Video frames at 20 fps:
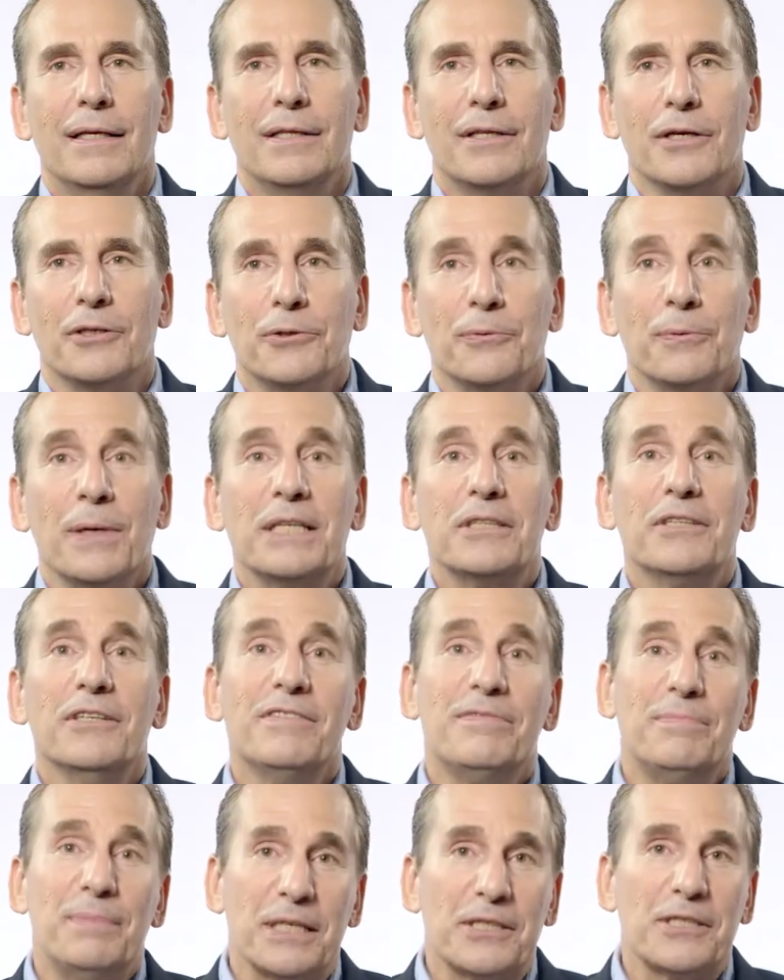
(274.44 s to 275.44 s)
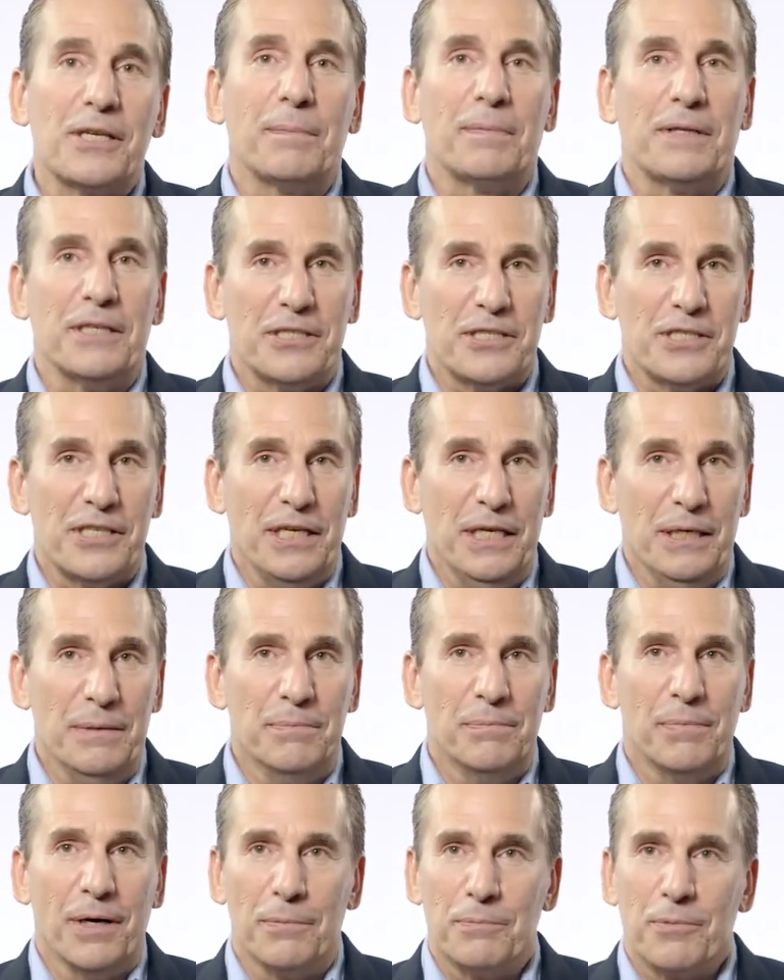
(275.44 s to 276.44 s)
The directive picks up this
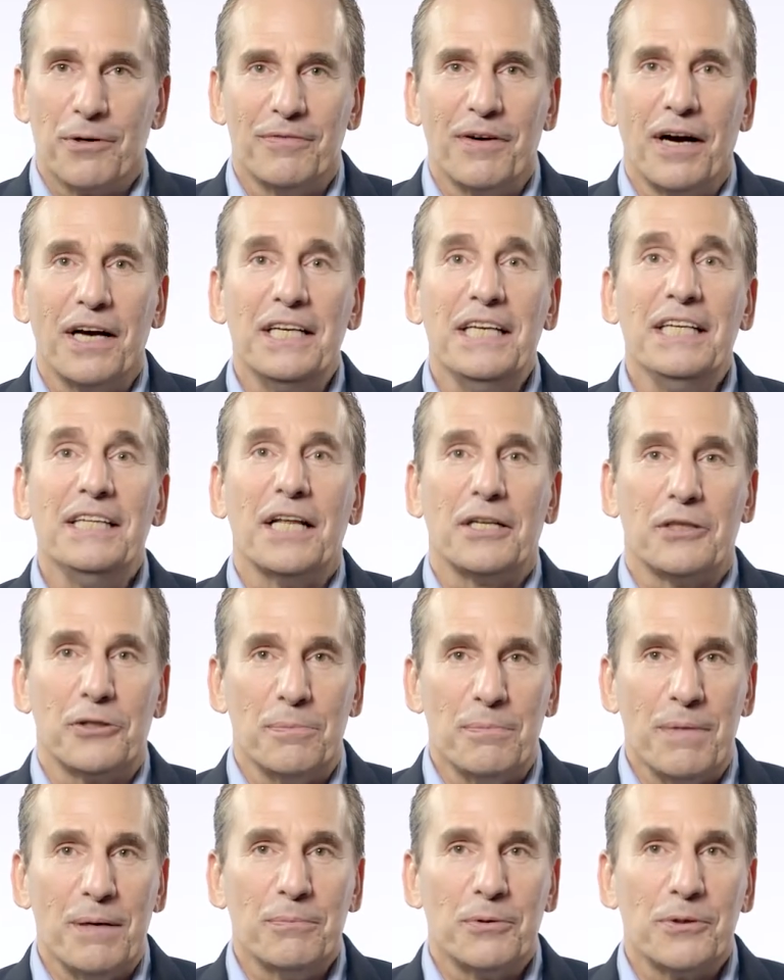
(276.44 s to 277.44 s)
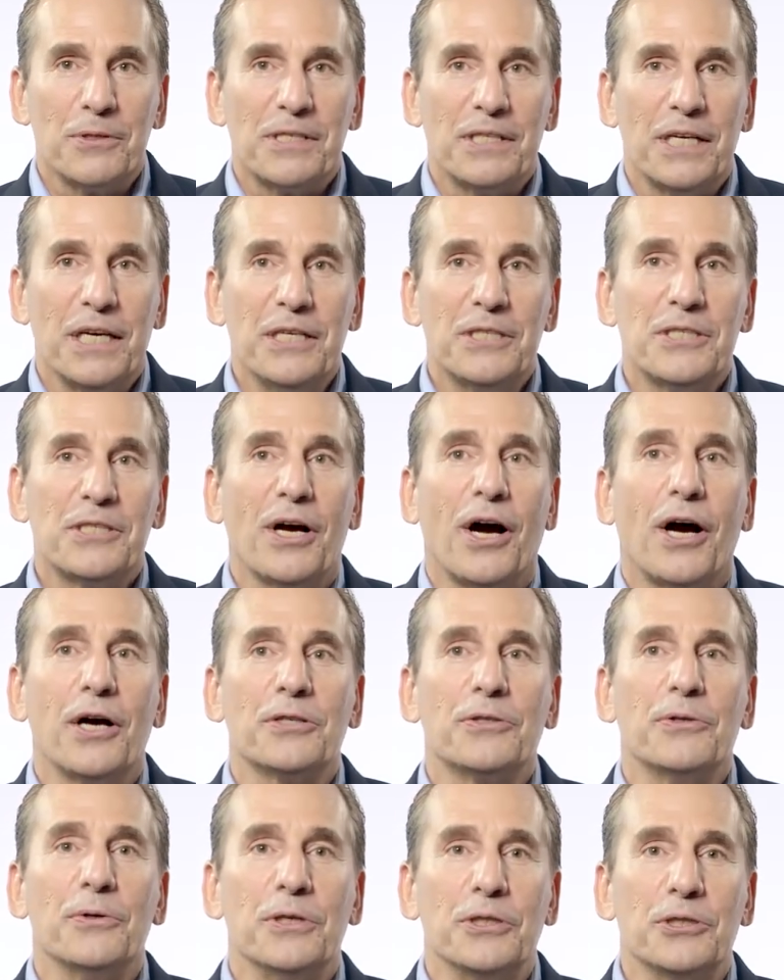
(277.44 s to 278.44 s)
theme by providing that the member states are
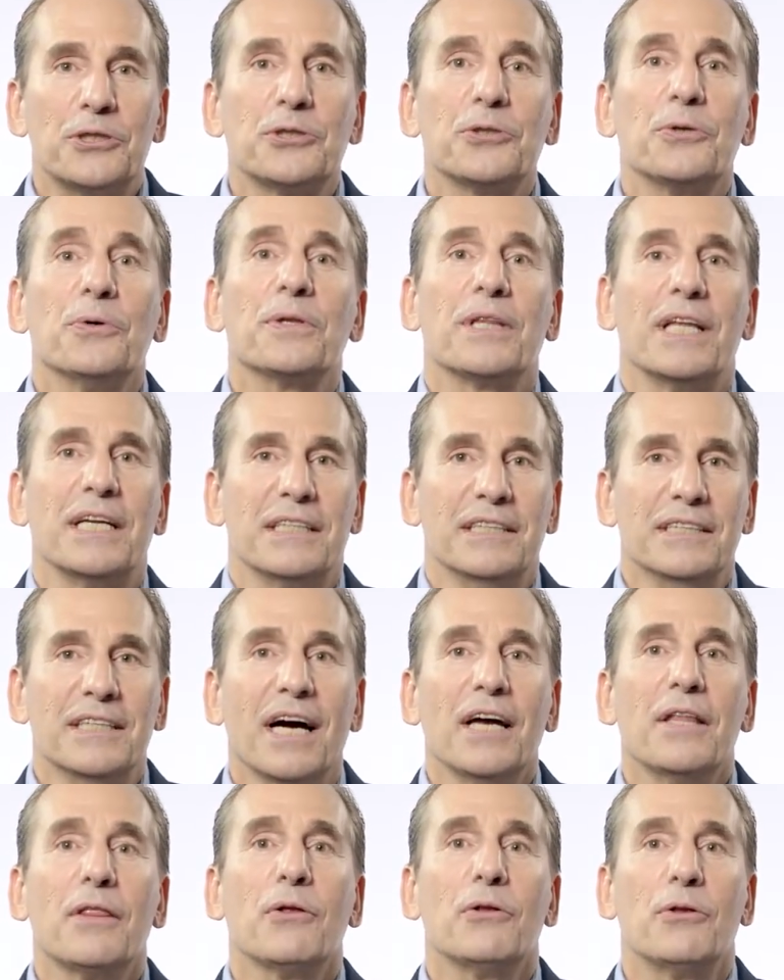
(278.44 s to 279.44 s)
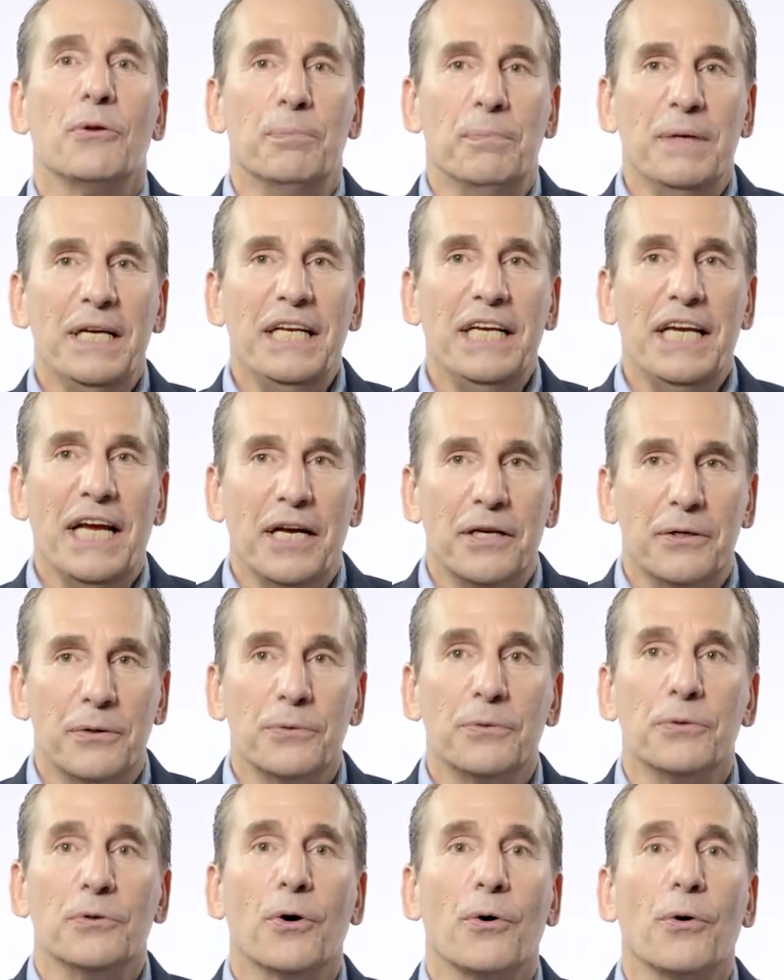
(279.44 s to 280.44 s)
to ensure that neither the
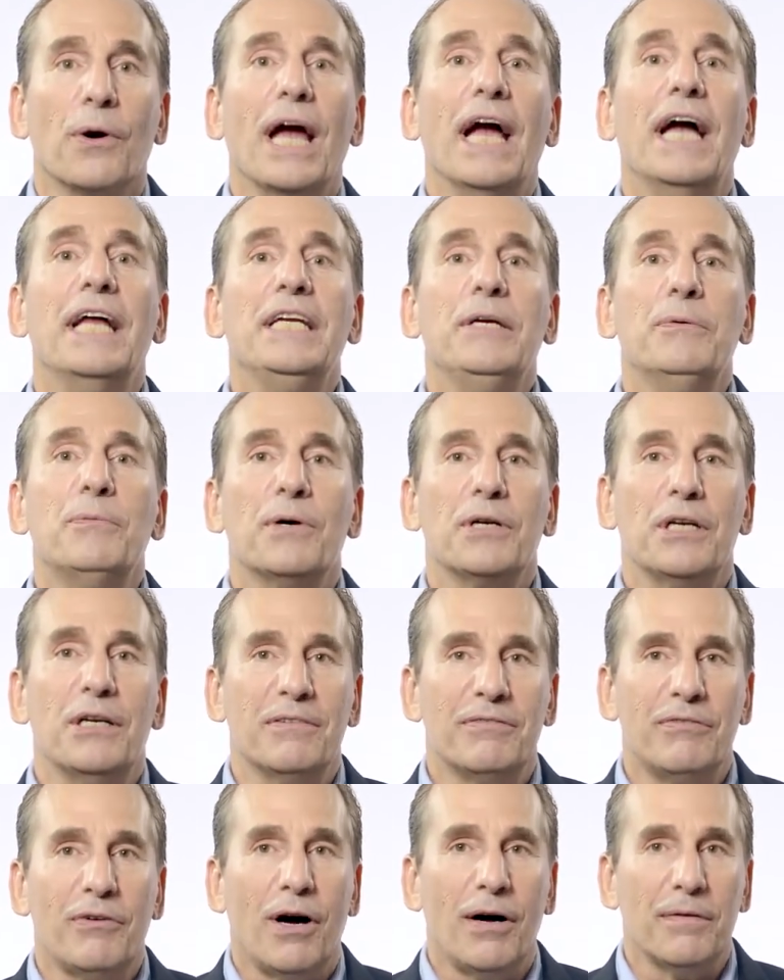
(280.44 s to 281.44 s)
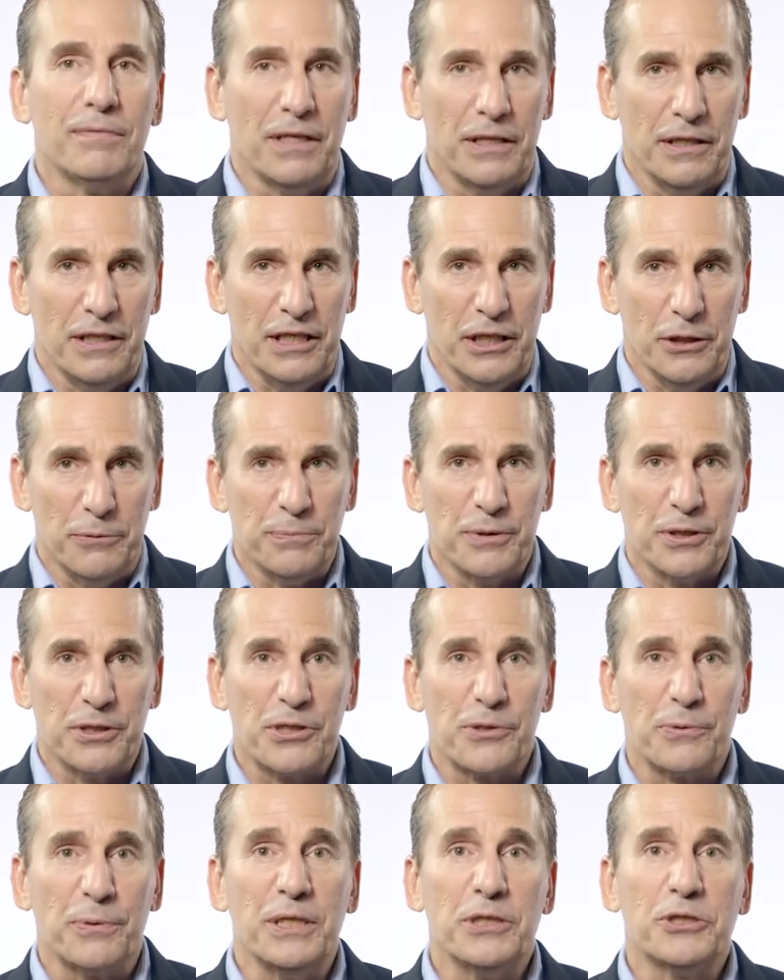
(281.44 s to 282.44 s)
mediator nor anyone involved in the
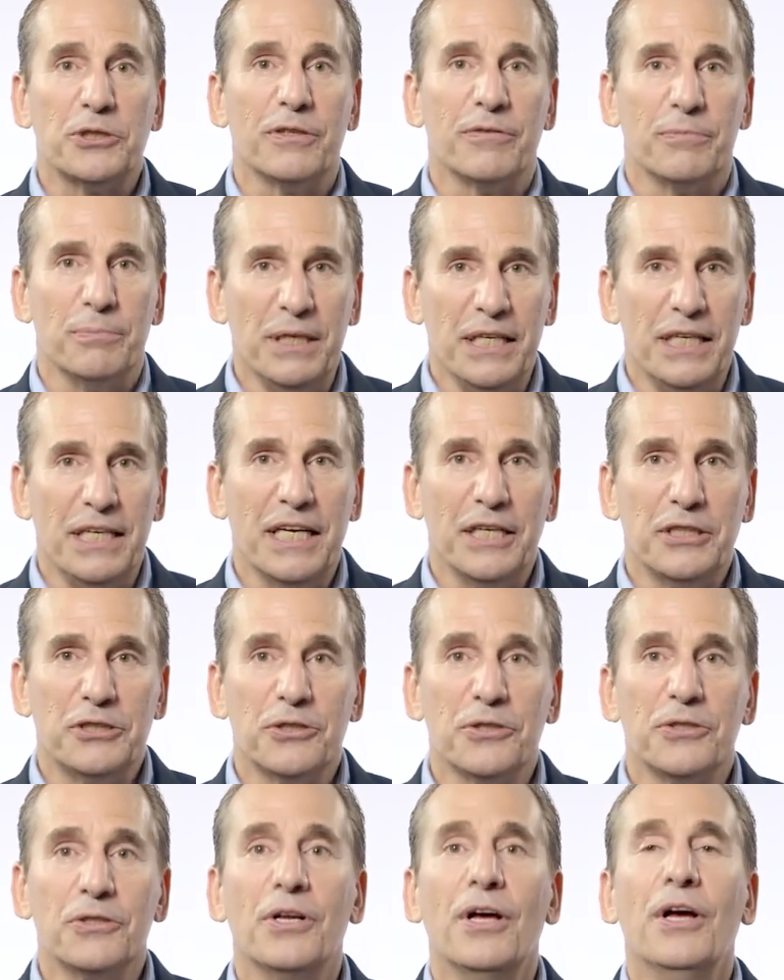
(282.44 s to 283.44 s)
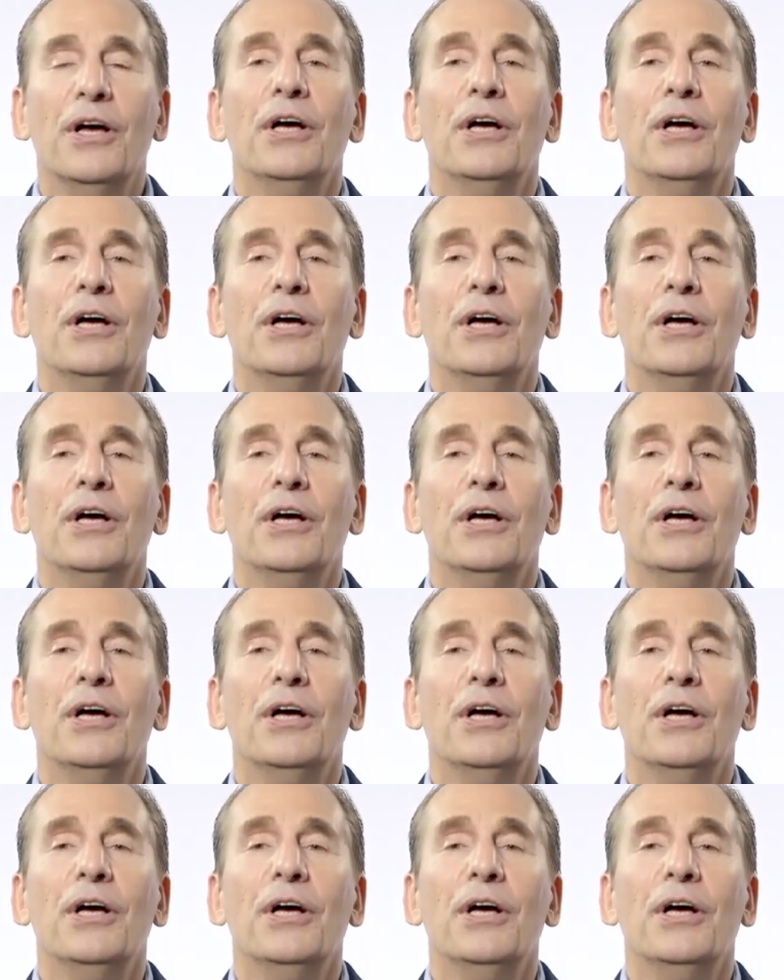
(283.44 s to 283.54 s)
administration of mediation